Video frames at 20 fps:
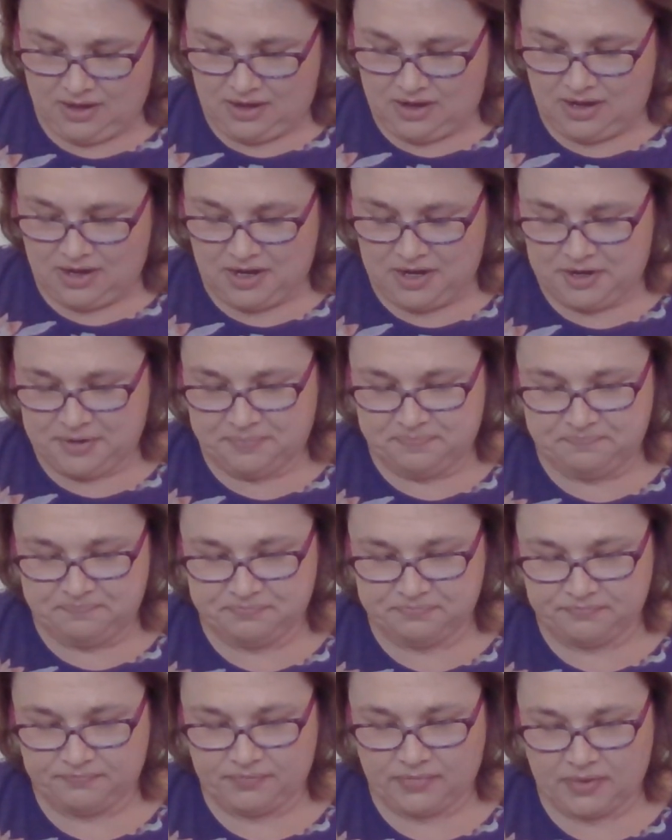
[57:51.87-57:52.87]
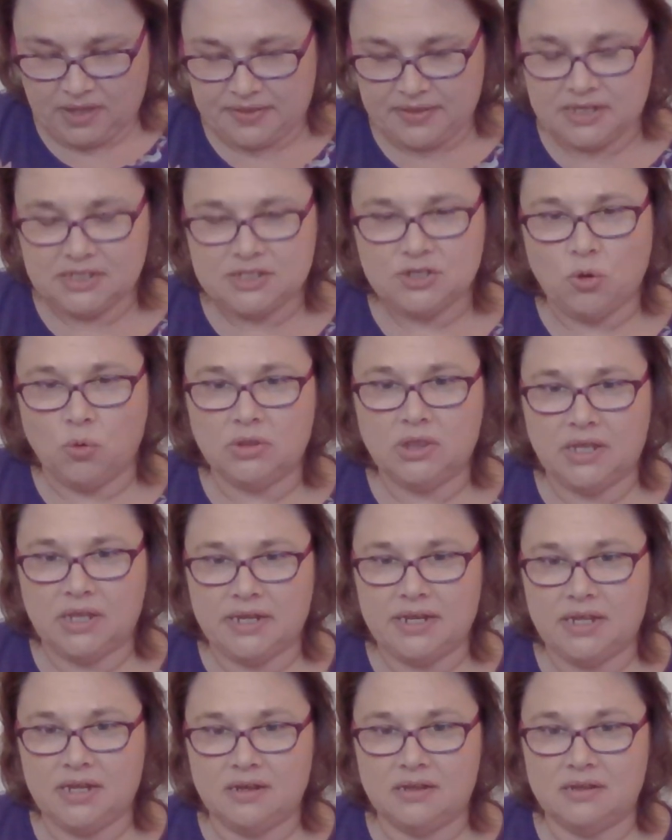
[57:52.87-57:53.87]
I think it's old
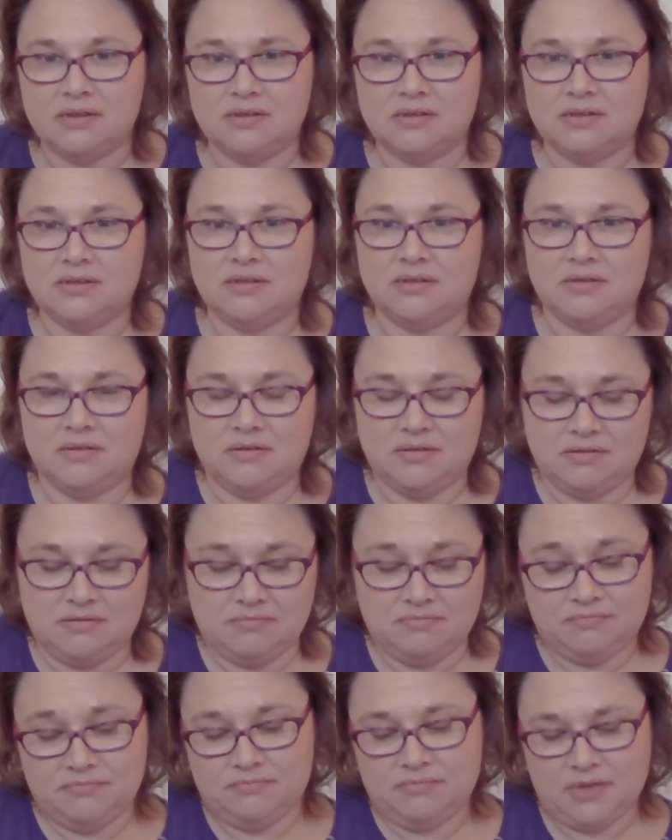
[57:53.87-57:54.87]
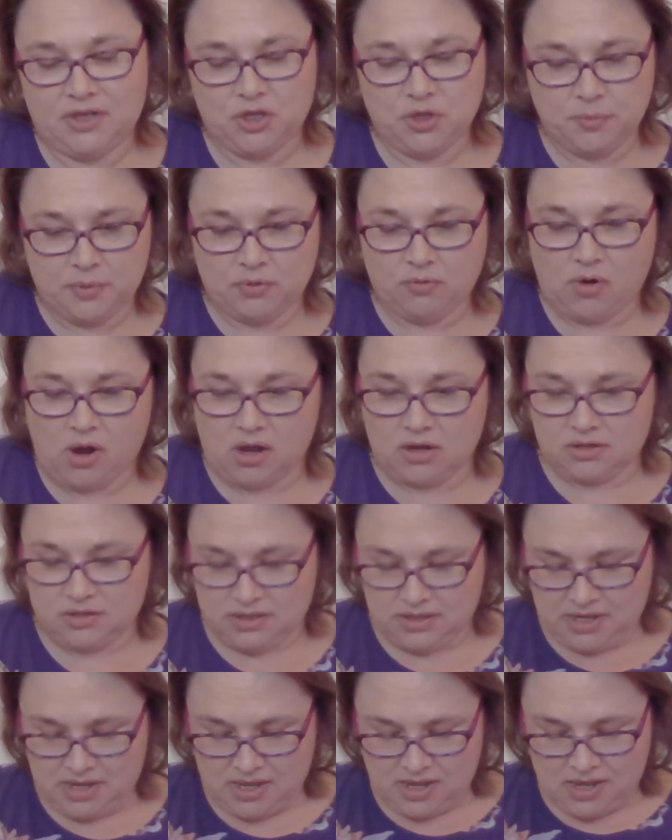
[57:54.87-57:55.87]
linen. Could be wrong.
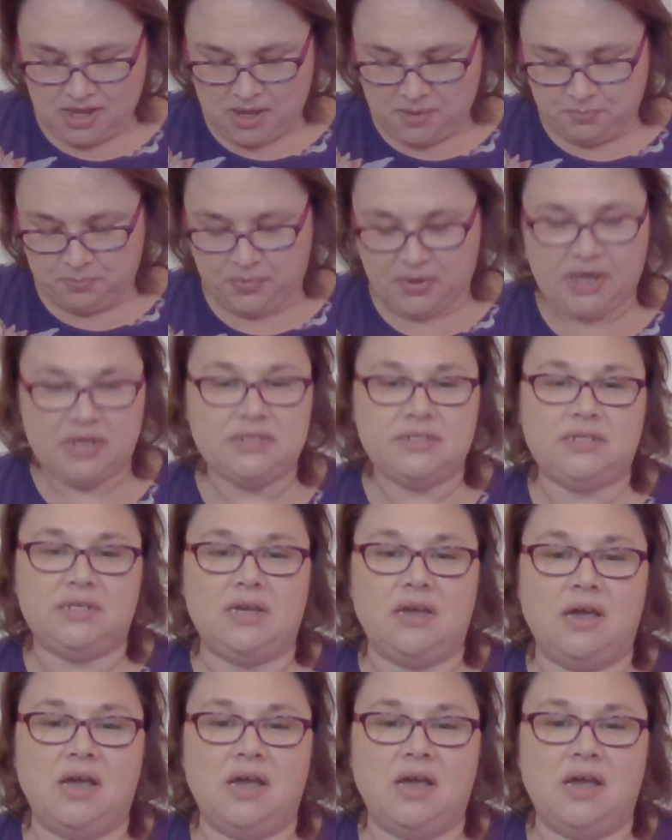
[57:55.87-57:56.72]
But